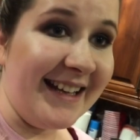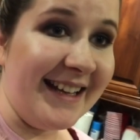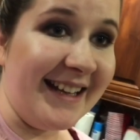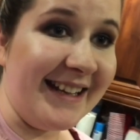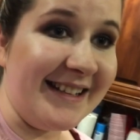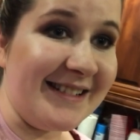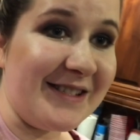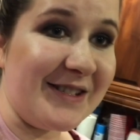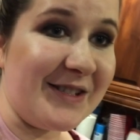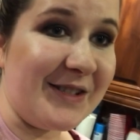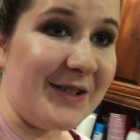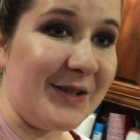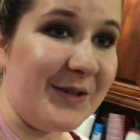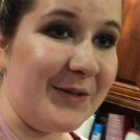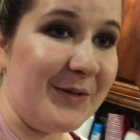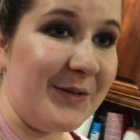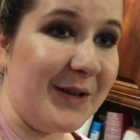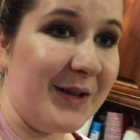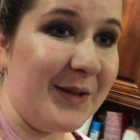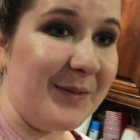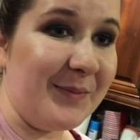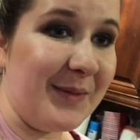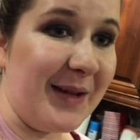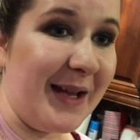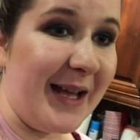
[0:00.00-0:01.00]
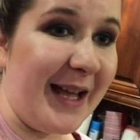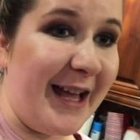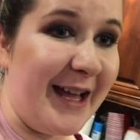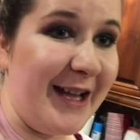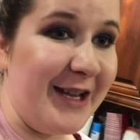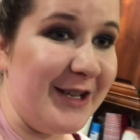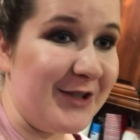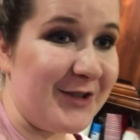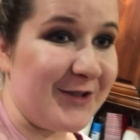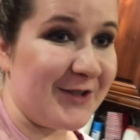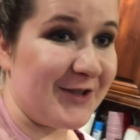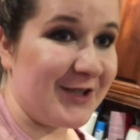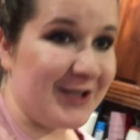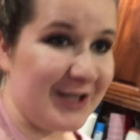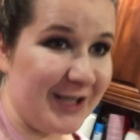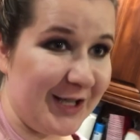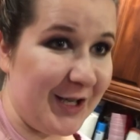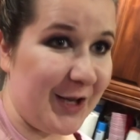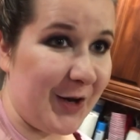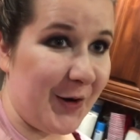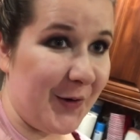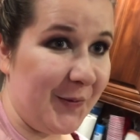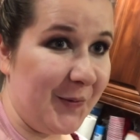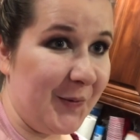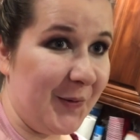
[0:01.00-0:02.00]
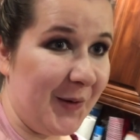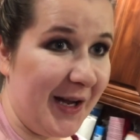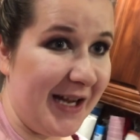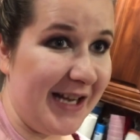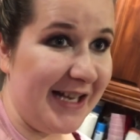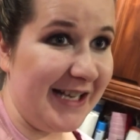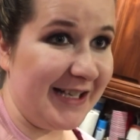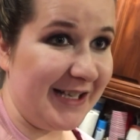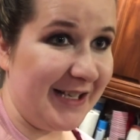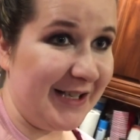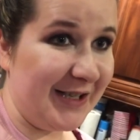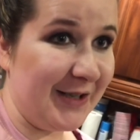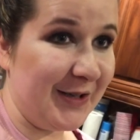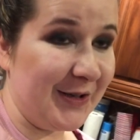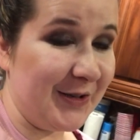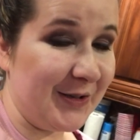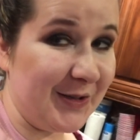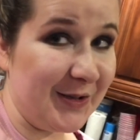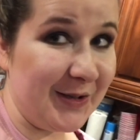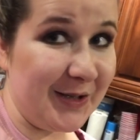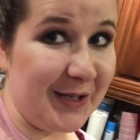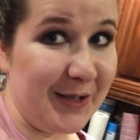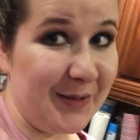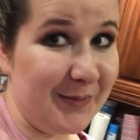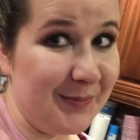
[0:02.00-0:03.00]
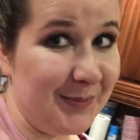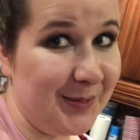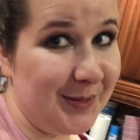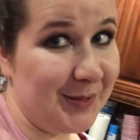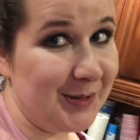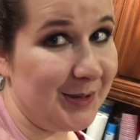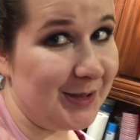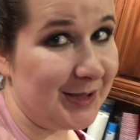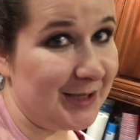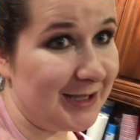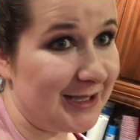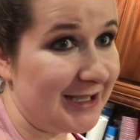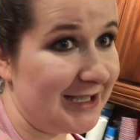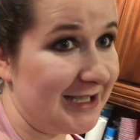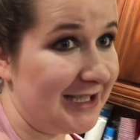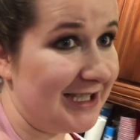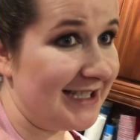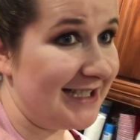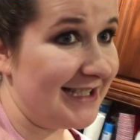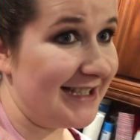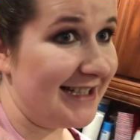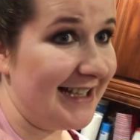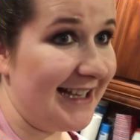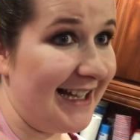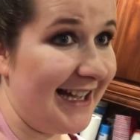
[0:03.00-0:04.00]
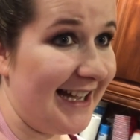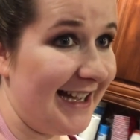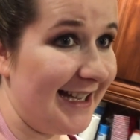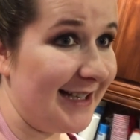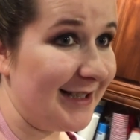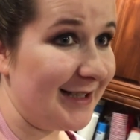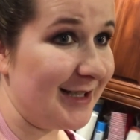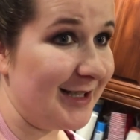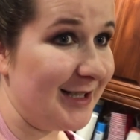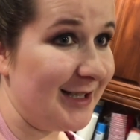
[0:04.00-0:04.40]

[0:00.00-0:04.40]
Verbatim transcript: And so I'm anxiously awaiting her input on that.